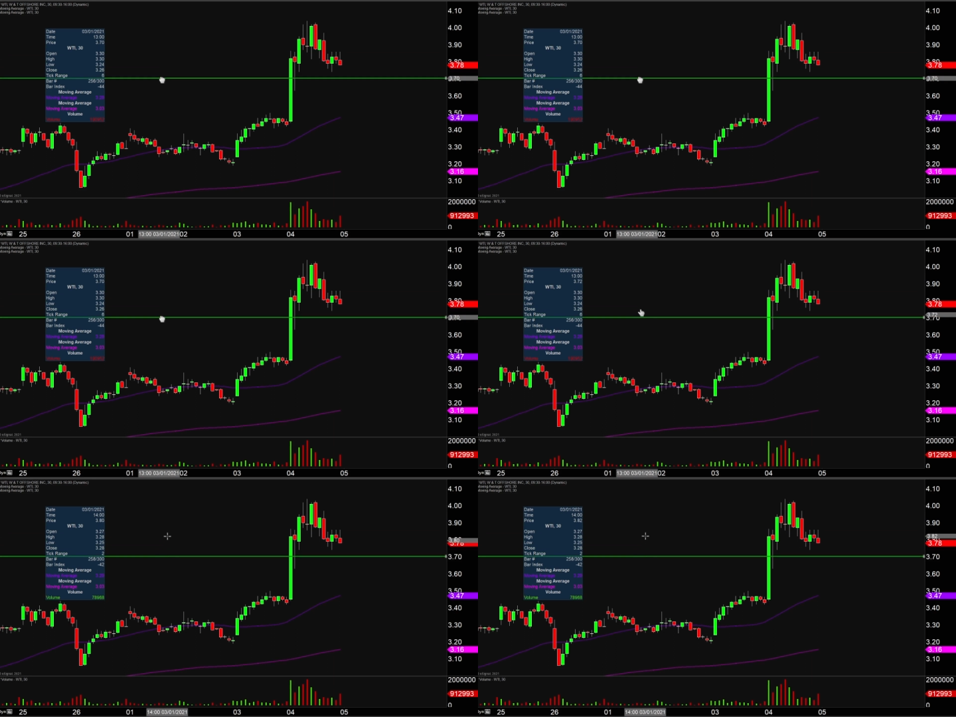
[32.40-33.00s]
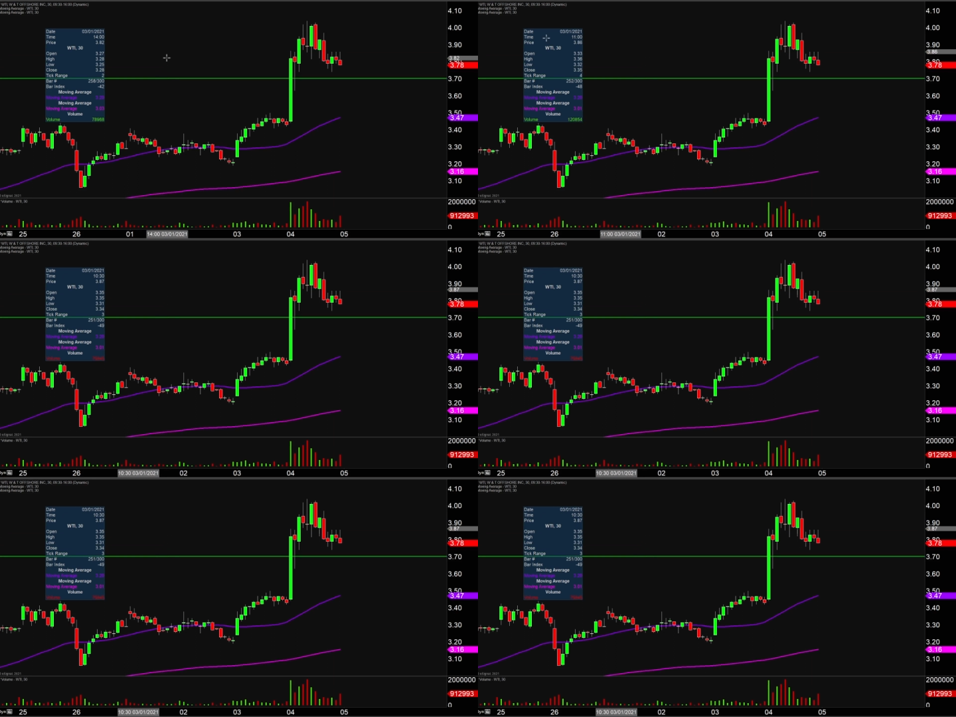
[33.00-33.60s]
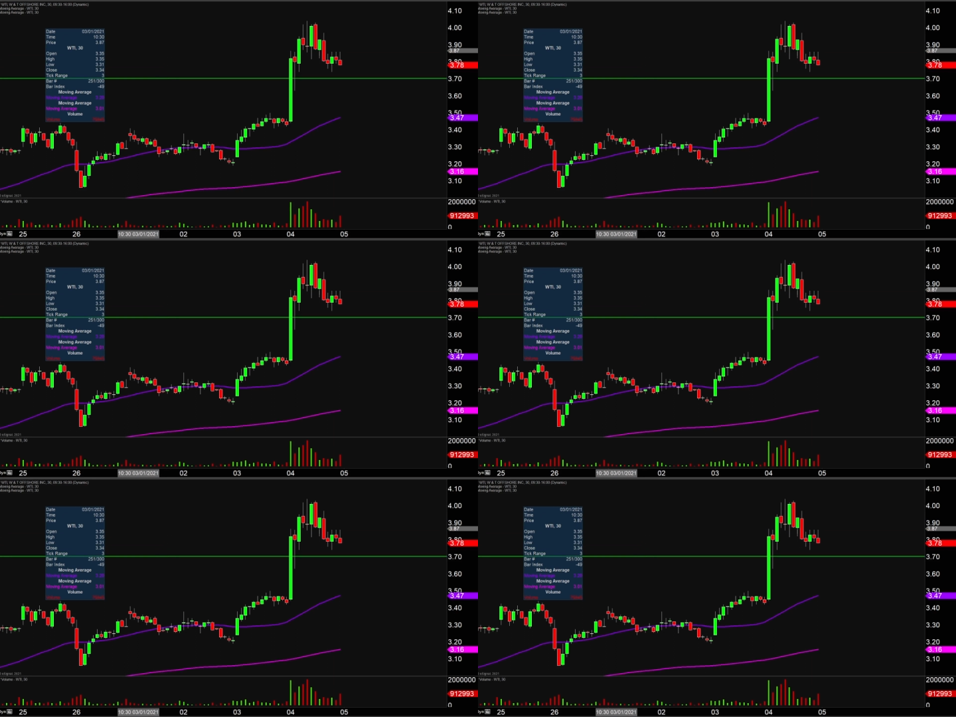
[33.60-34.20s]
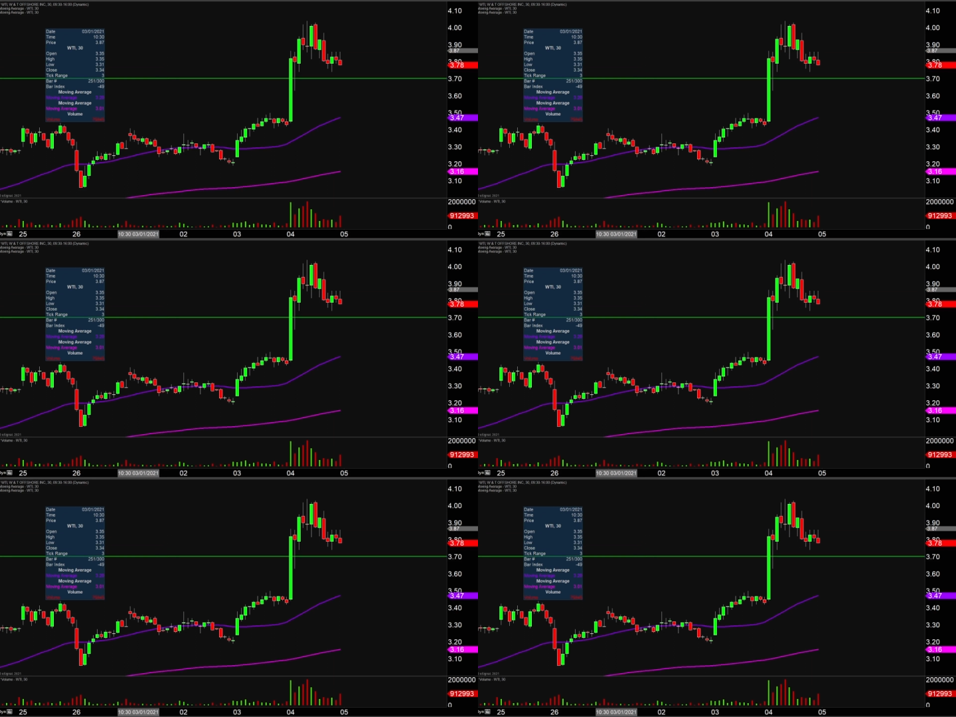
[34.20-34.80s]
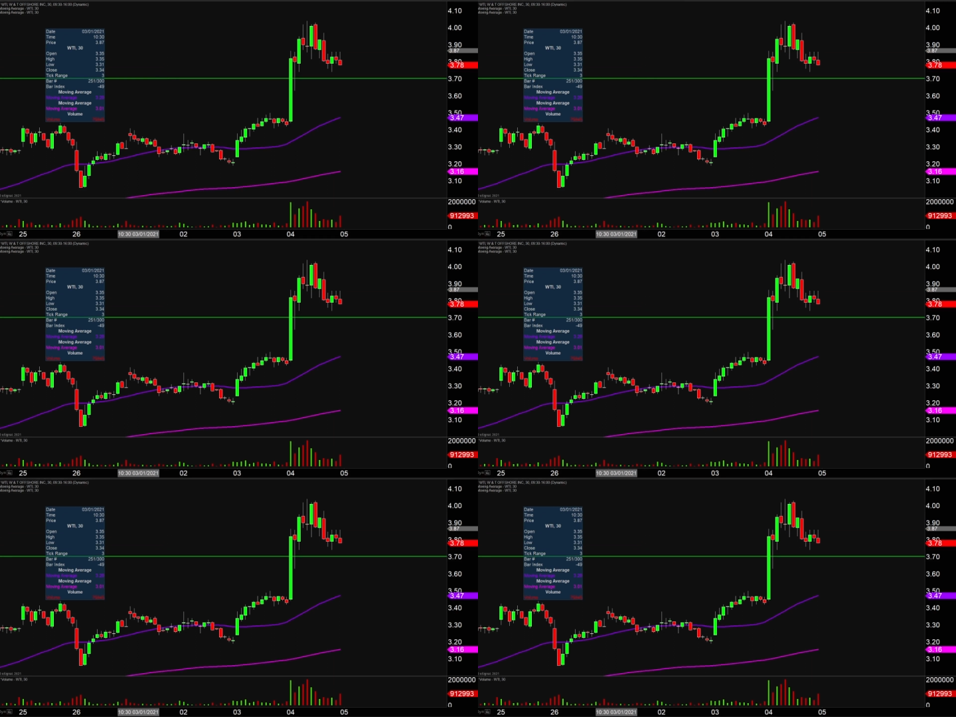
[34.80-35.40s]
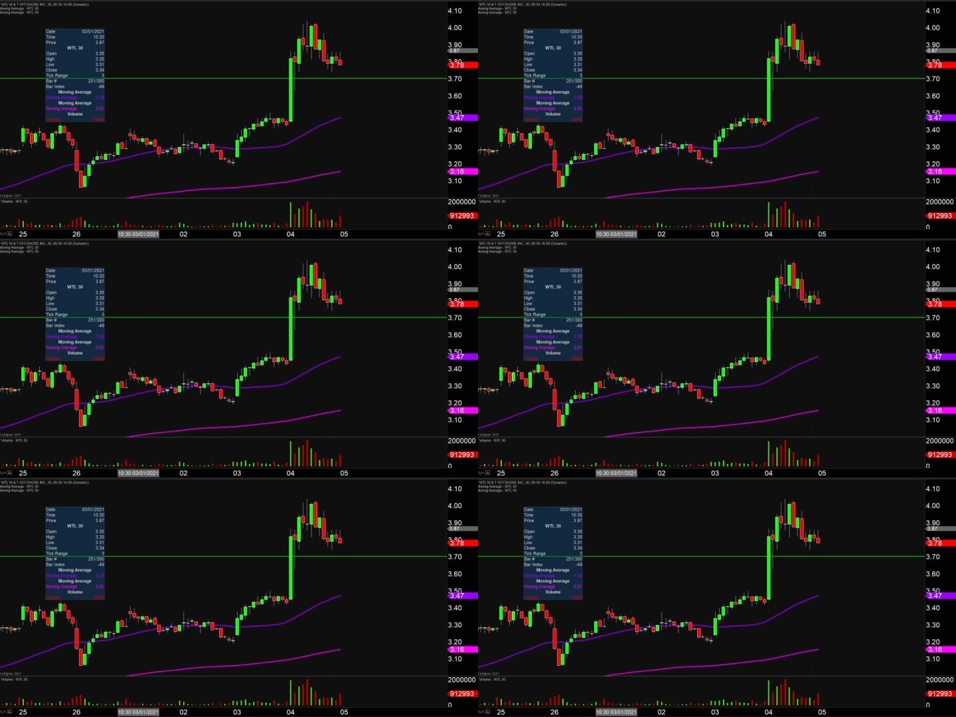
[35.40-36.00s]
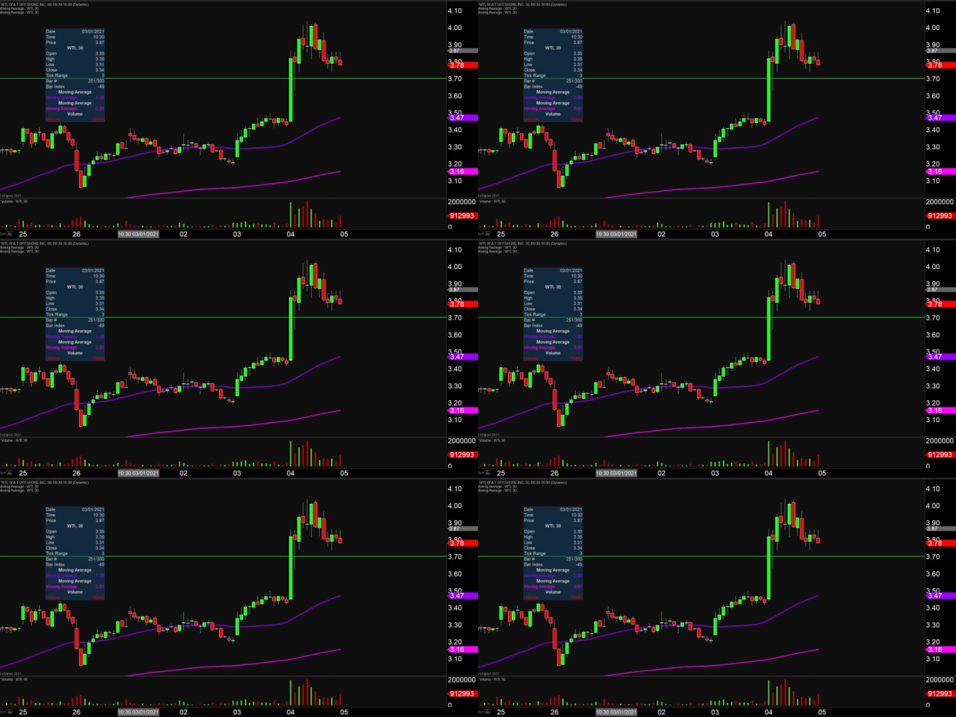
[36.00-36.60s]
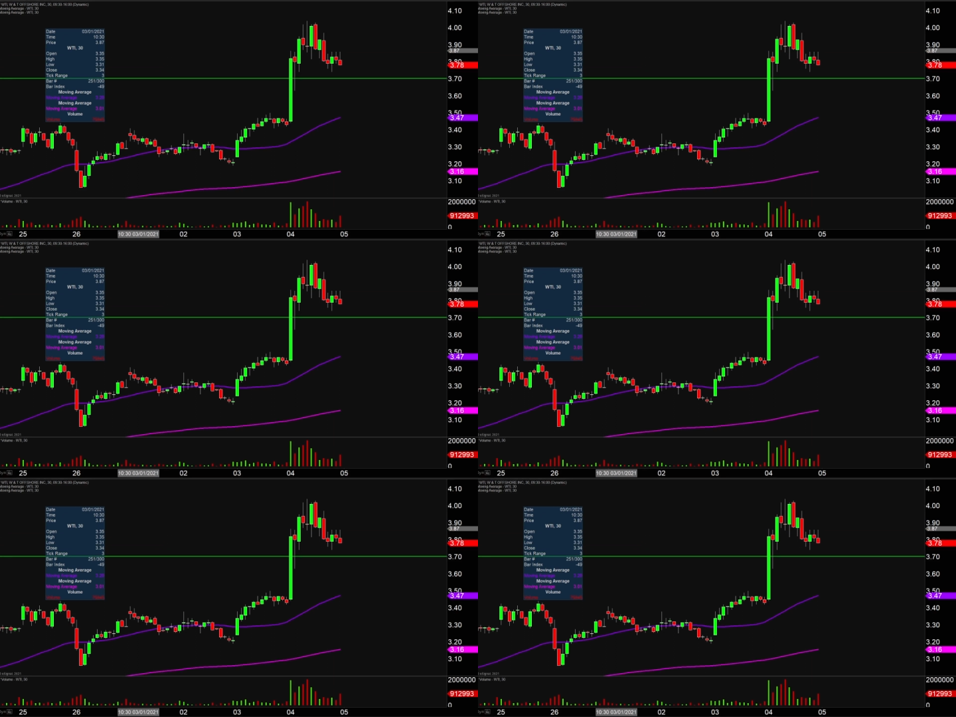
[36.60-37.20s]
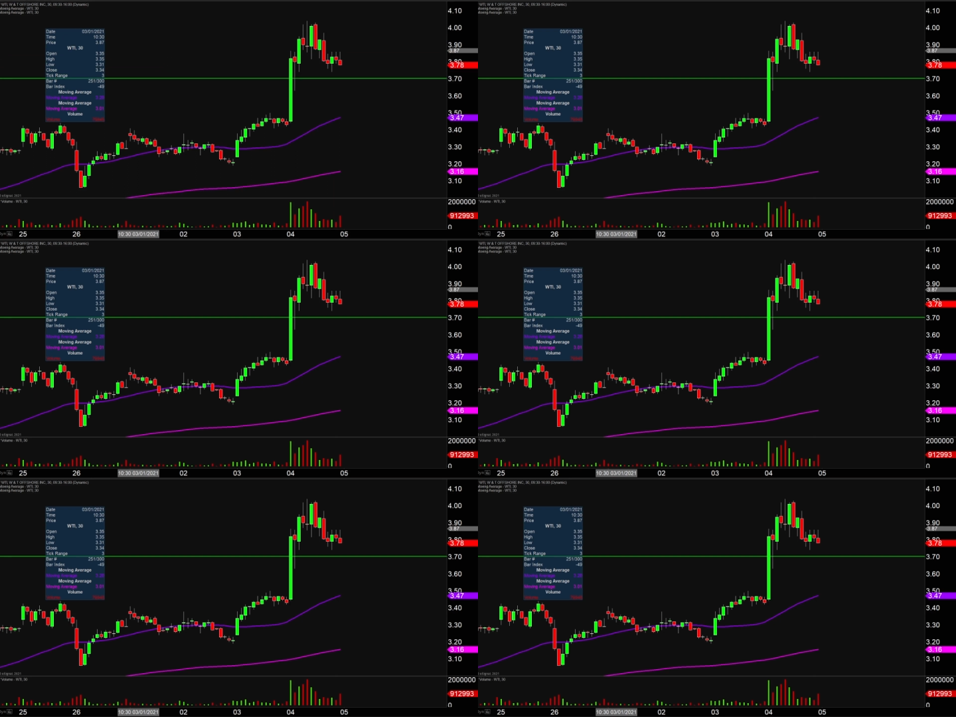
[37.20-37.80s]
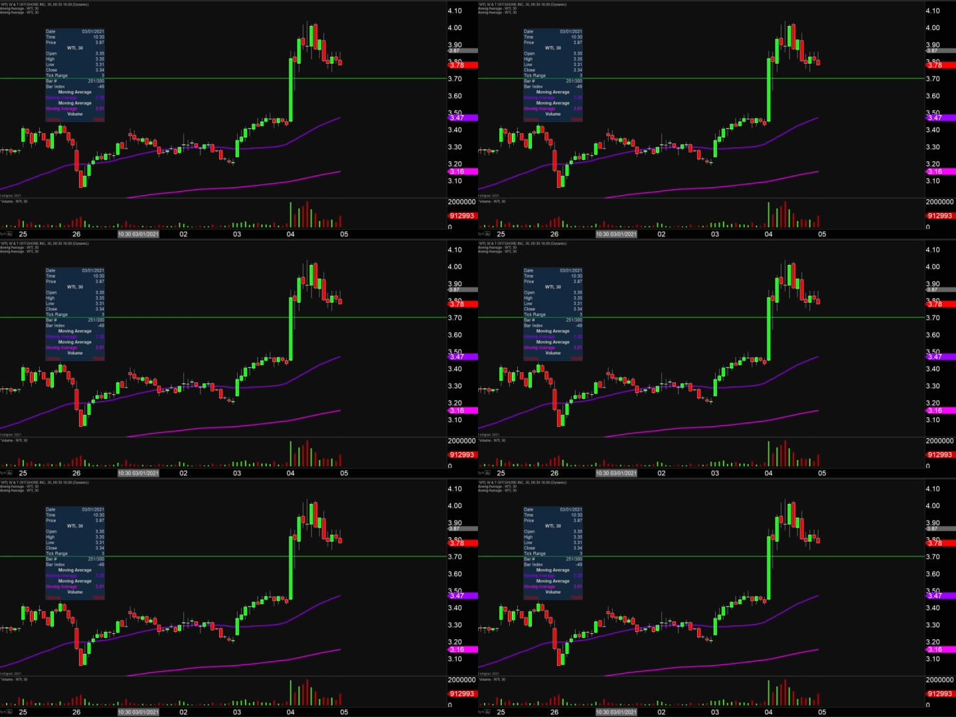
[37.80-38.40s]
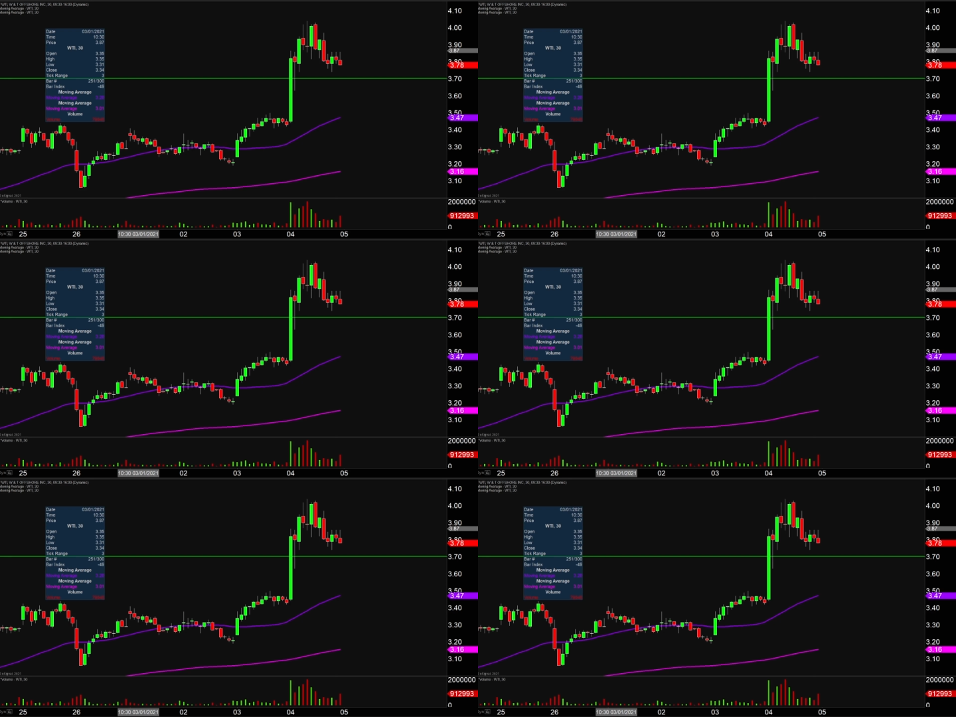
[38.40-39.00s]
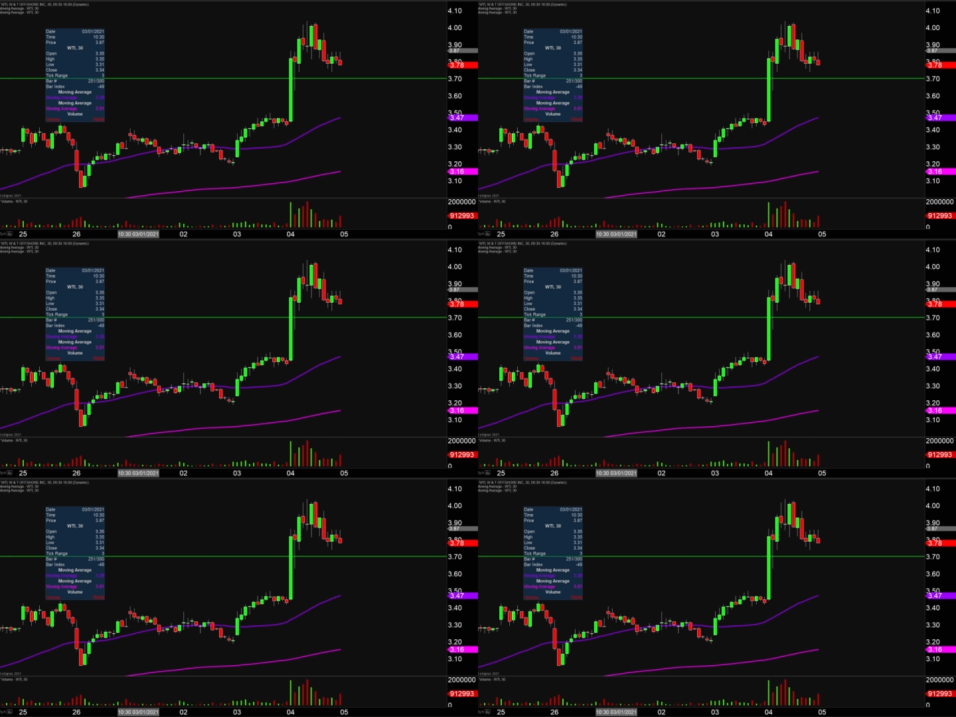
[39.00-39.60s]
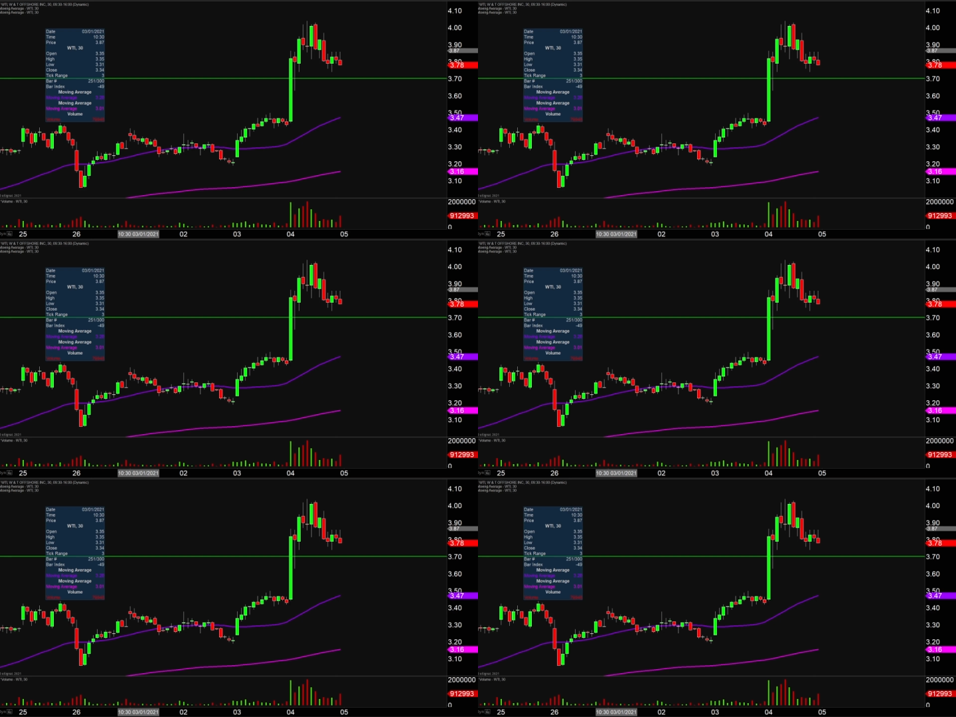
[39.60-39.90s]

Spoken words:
[unreadable: no face in view]